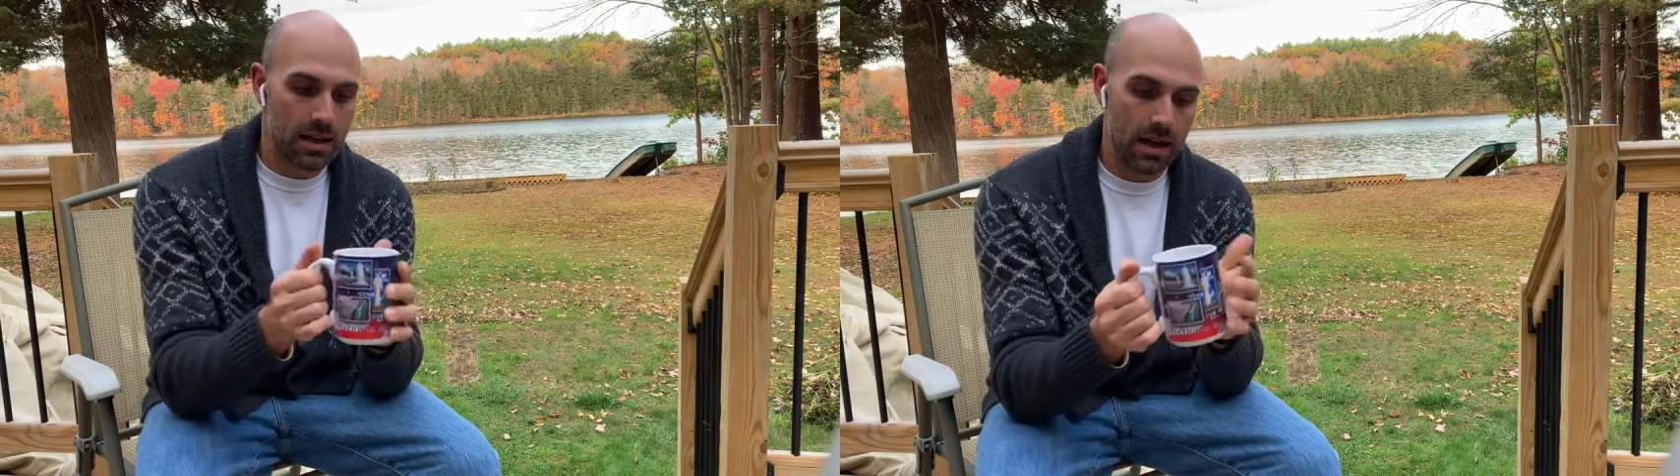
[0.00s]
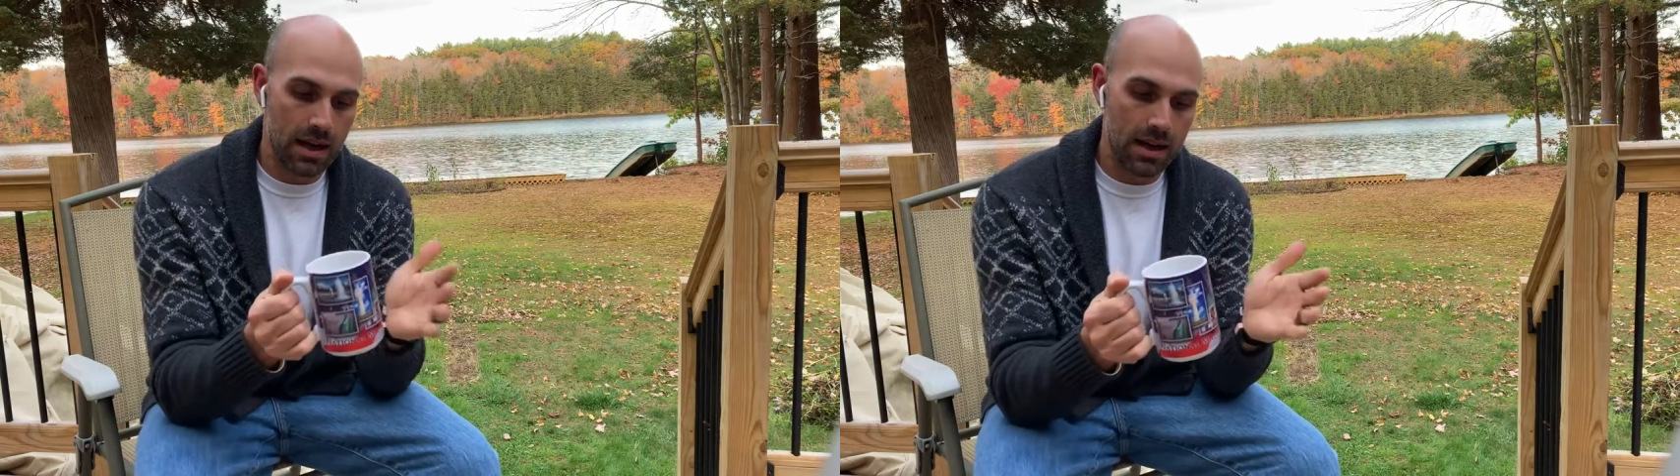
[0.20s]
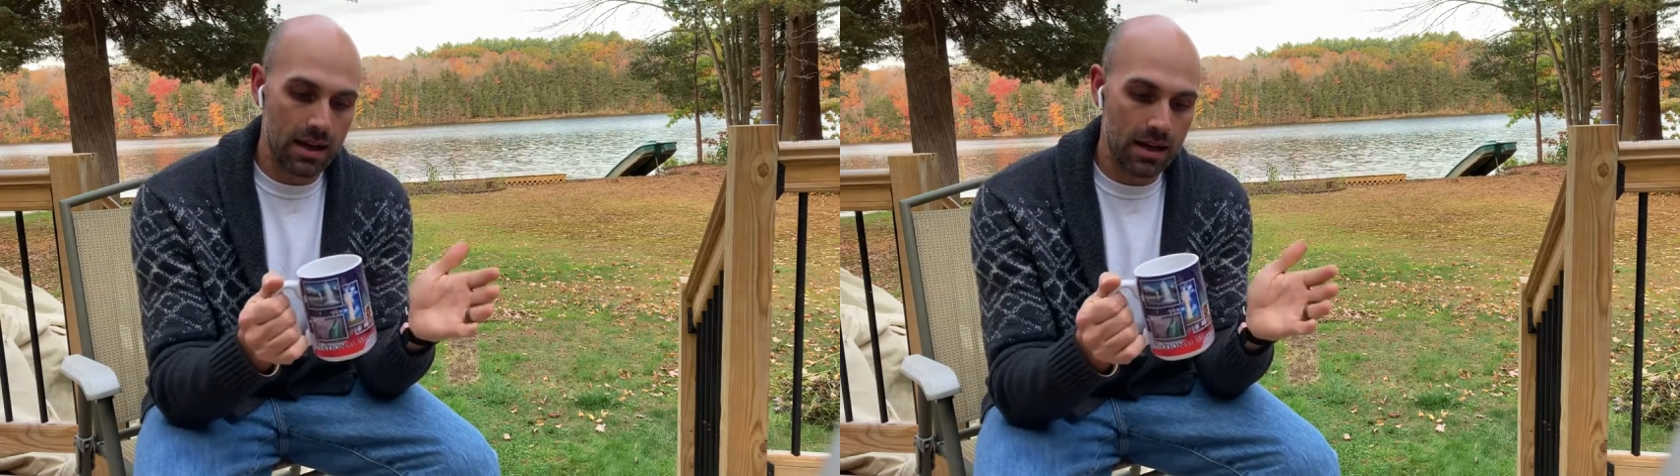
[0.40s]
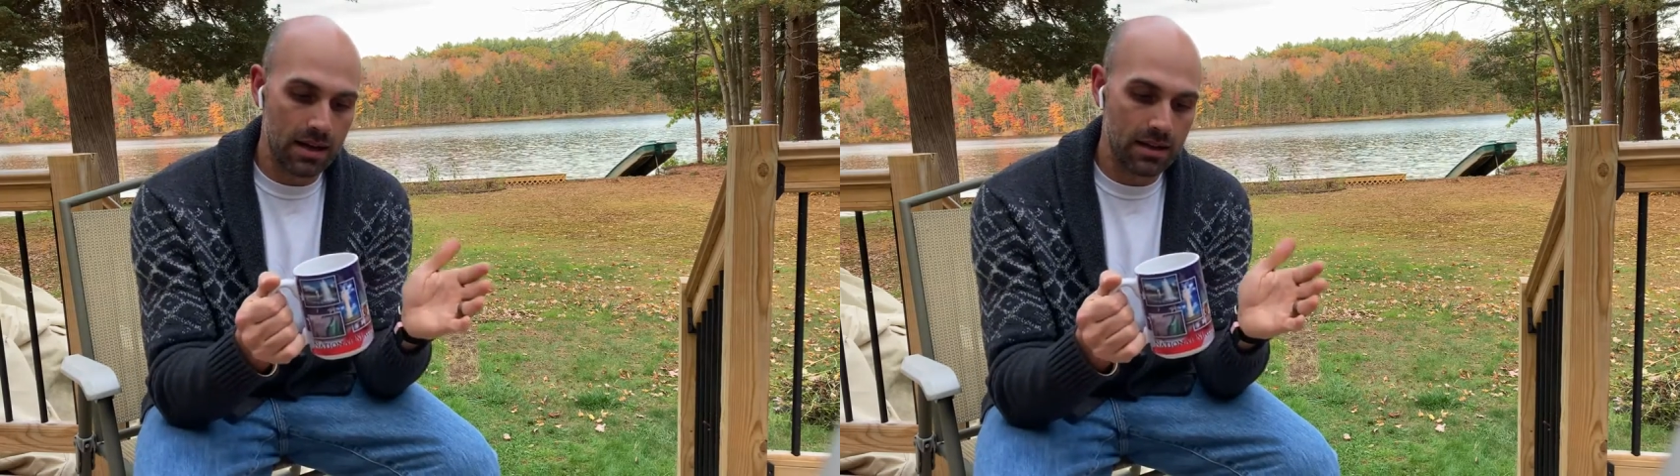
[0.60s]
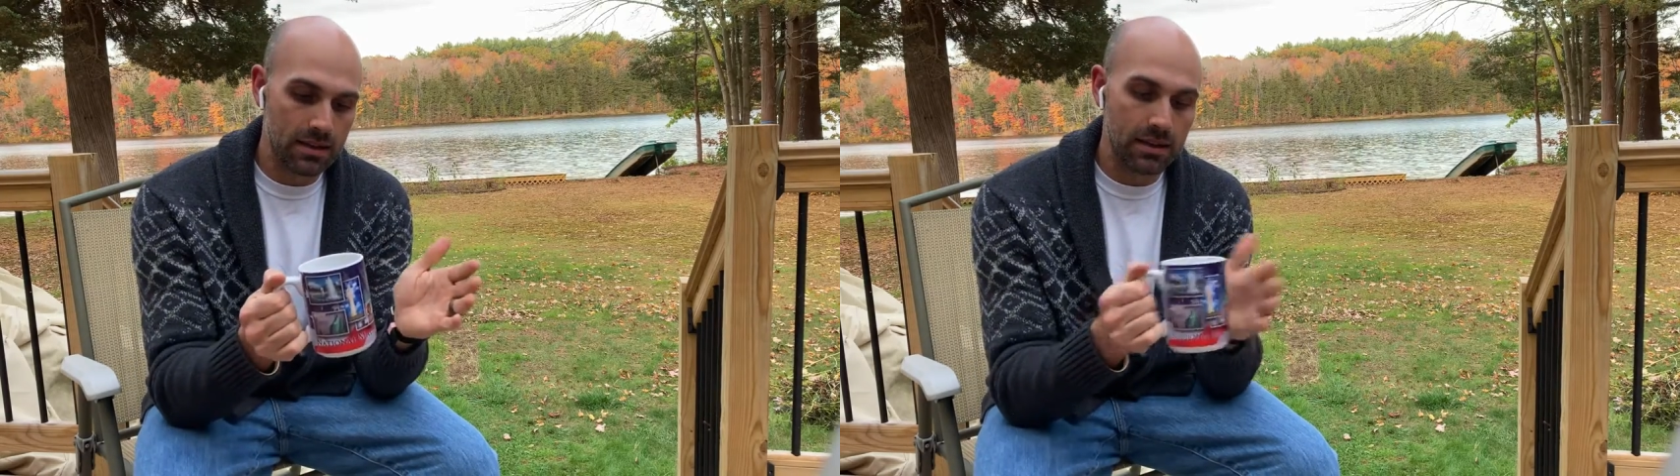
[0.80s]

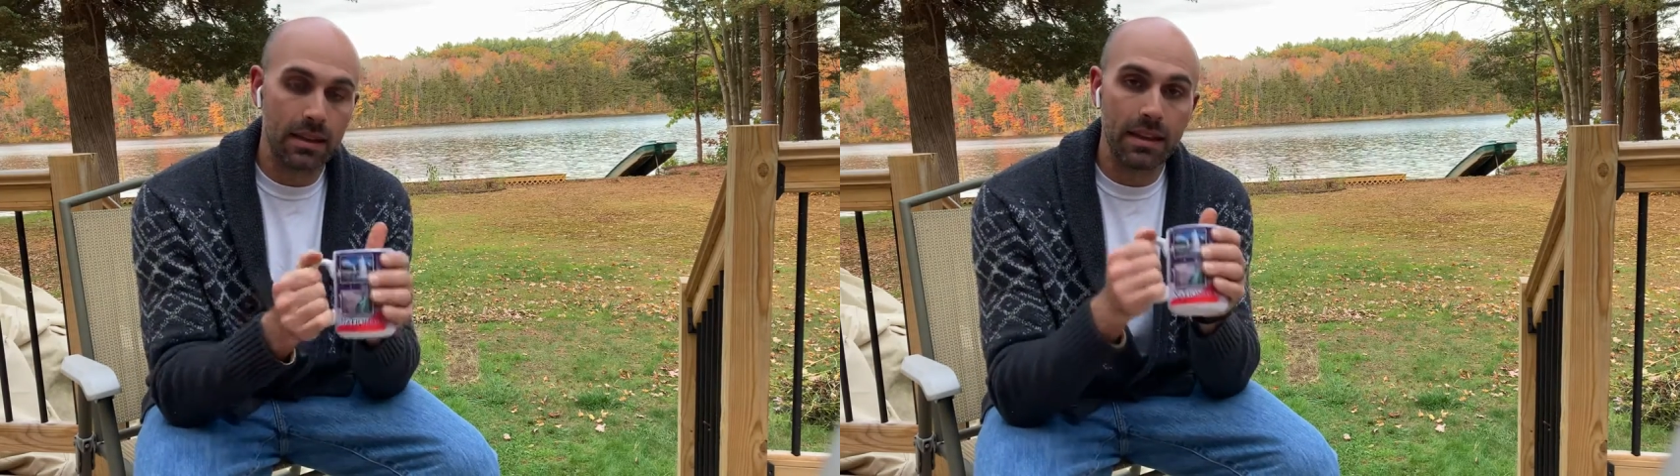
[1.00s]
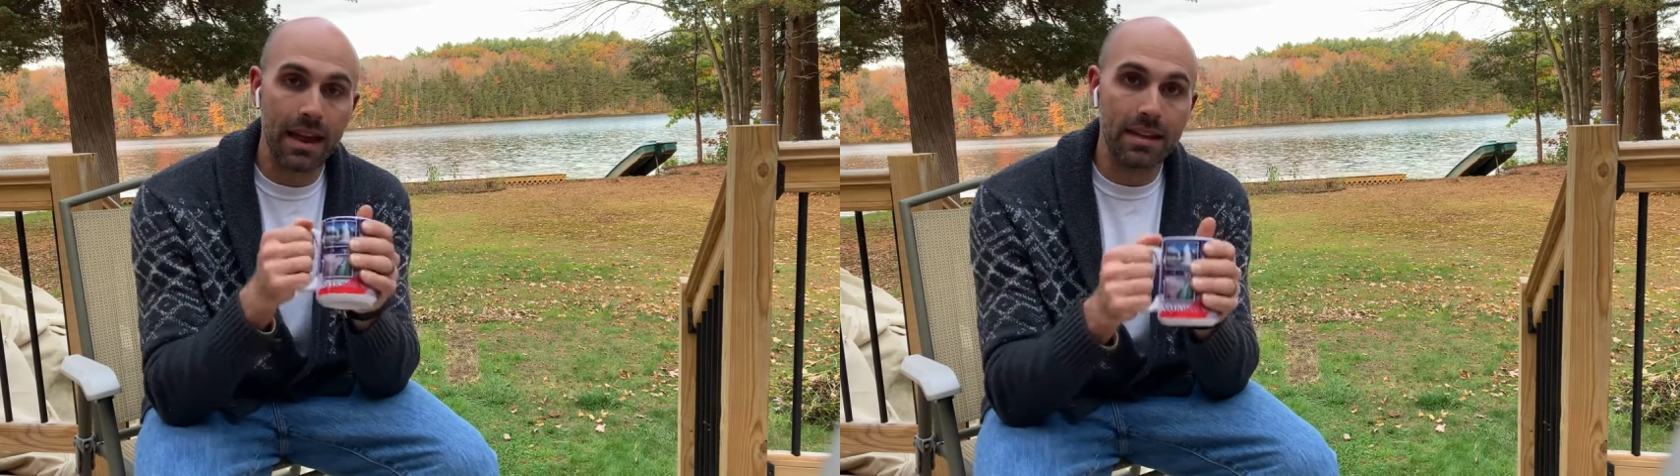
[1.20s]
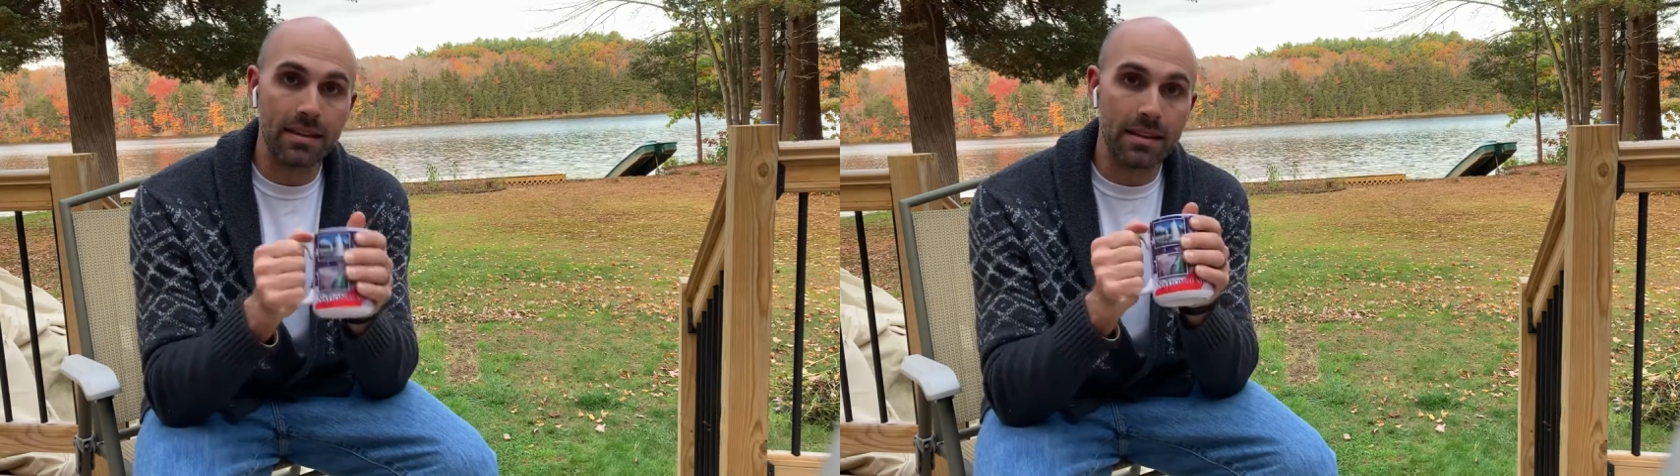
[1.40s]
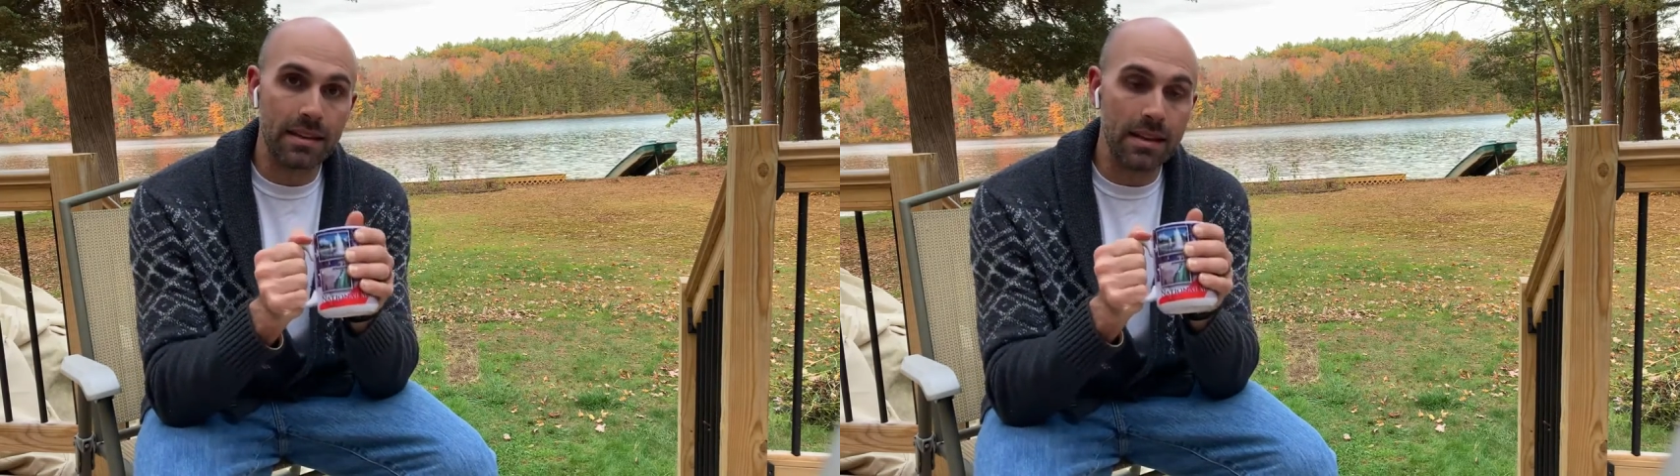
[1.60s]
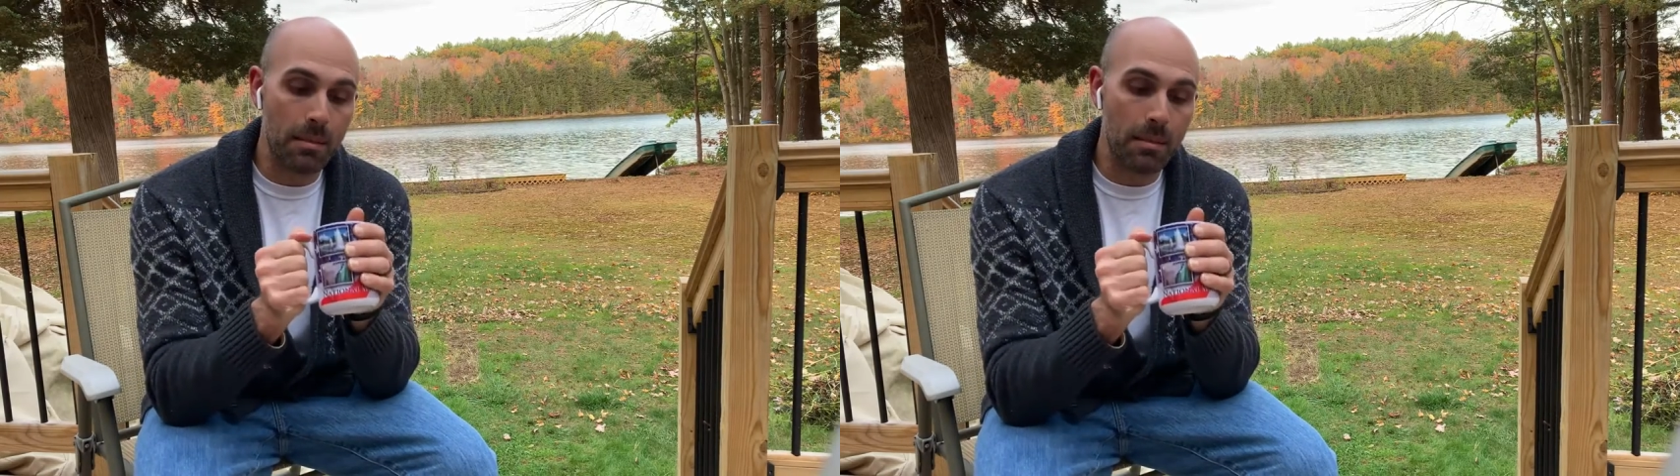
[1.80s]
Uh, that is the